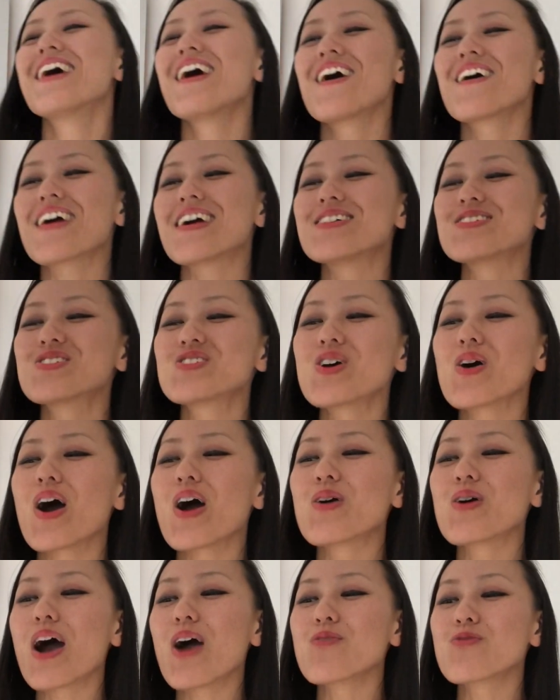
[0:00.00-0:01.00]
Okay, so
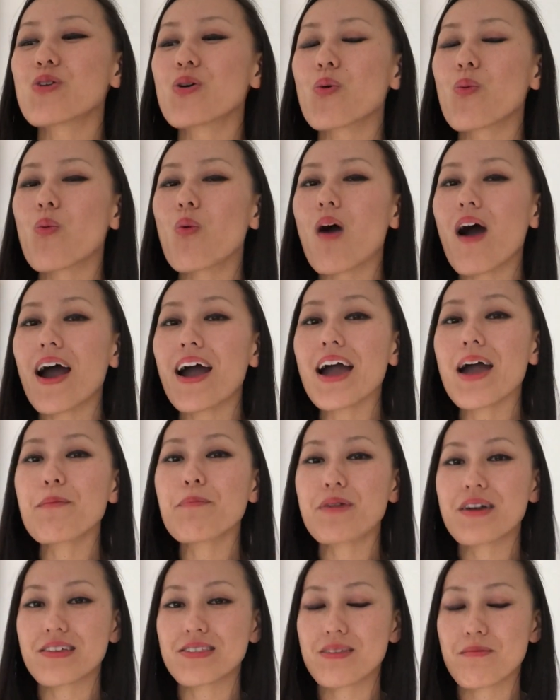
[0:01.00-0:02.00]
I wrote why I
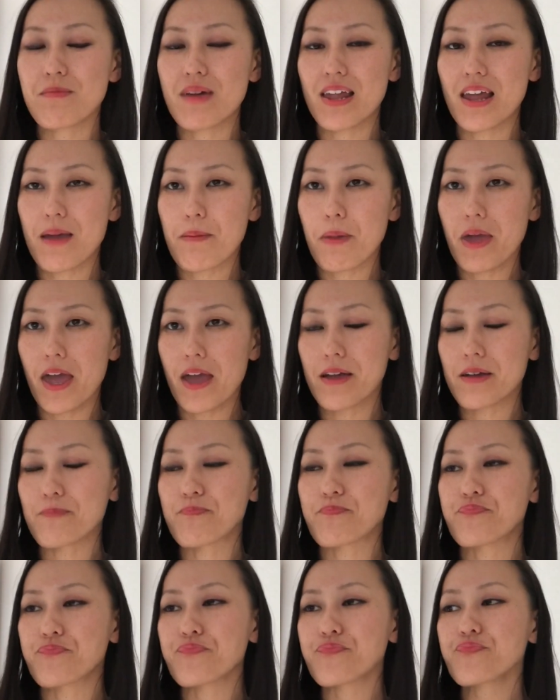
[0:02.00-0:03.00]
picked the men I pick.
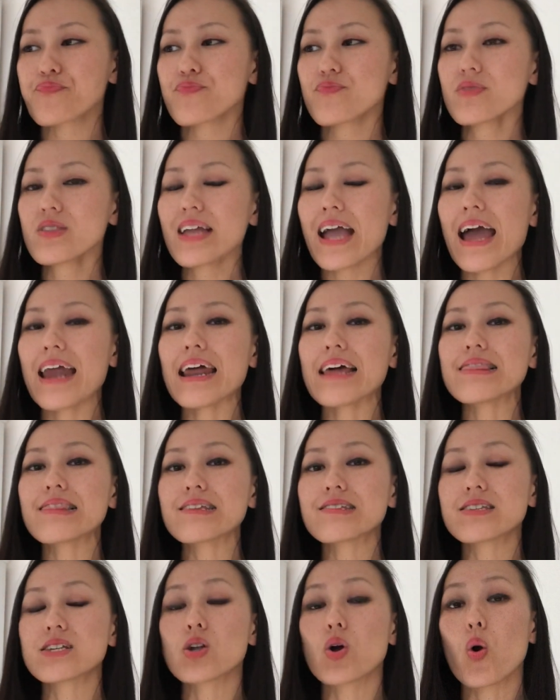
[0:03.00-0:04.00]
And I
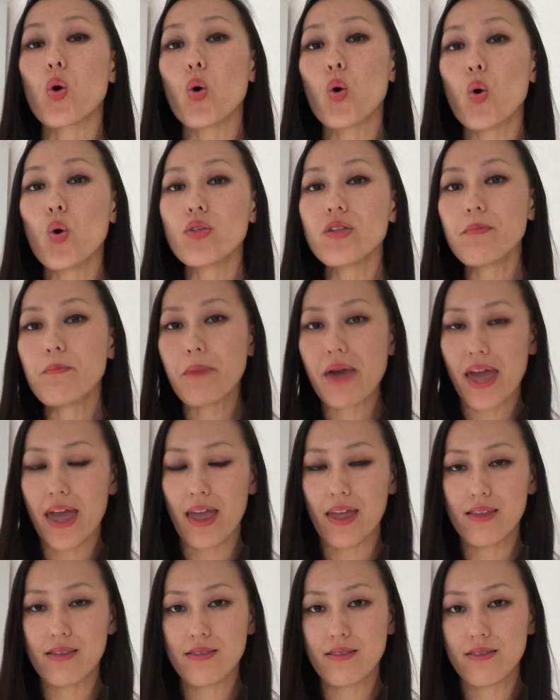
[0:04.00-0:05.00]
listed all the
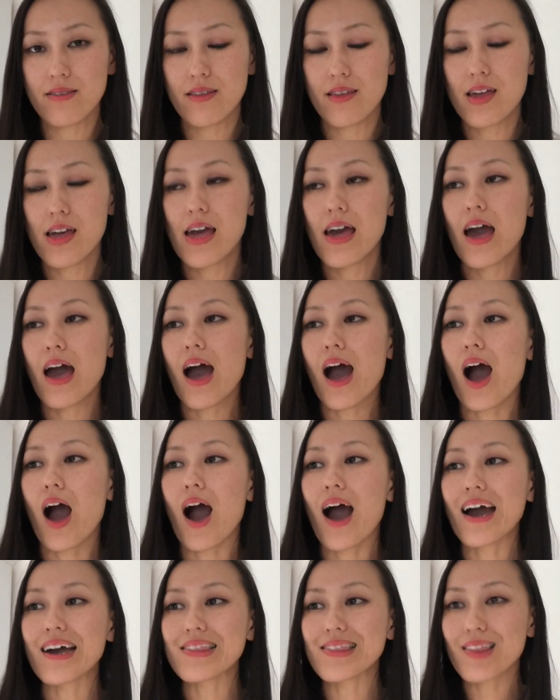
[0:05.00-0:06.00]
men
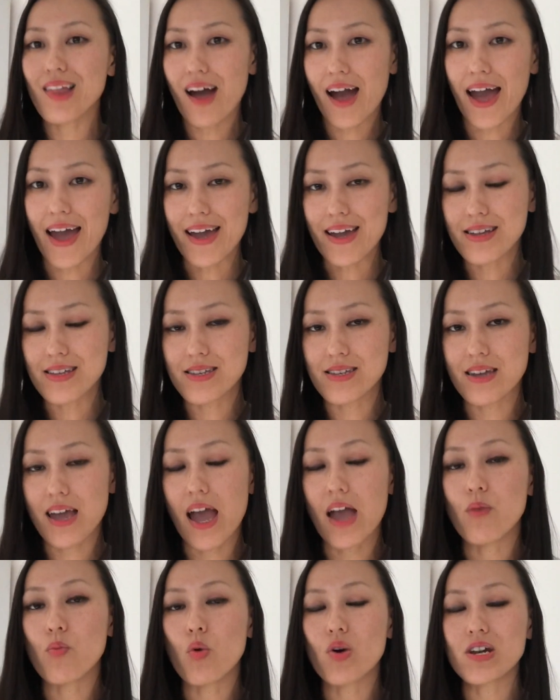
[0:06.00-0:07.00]
I liked
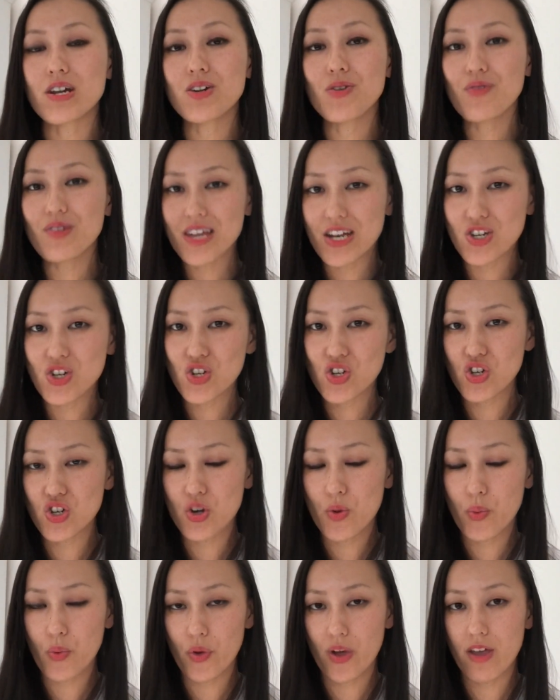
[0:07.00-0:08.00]
and wanted a
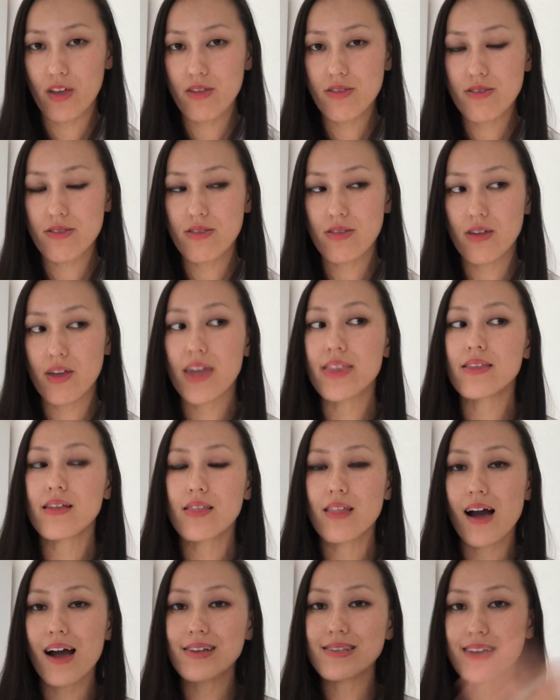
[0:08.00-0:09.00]
relationship with in the
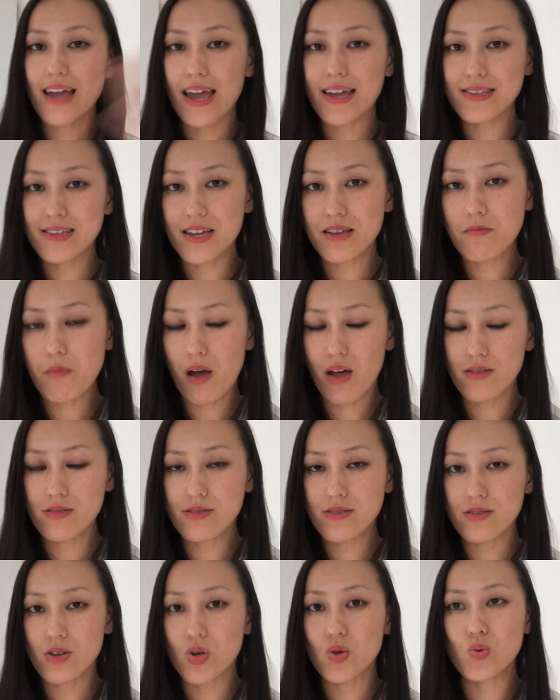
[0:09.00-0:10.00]
last 18
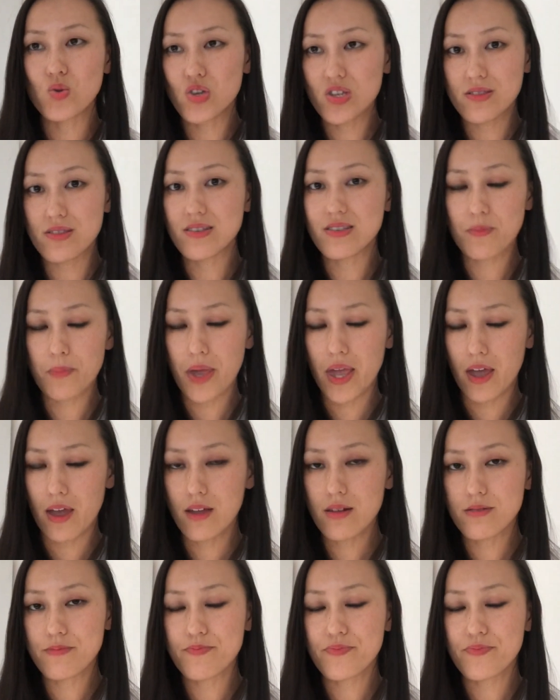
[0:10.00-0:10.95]
months who just disappeared.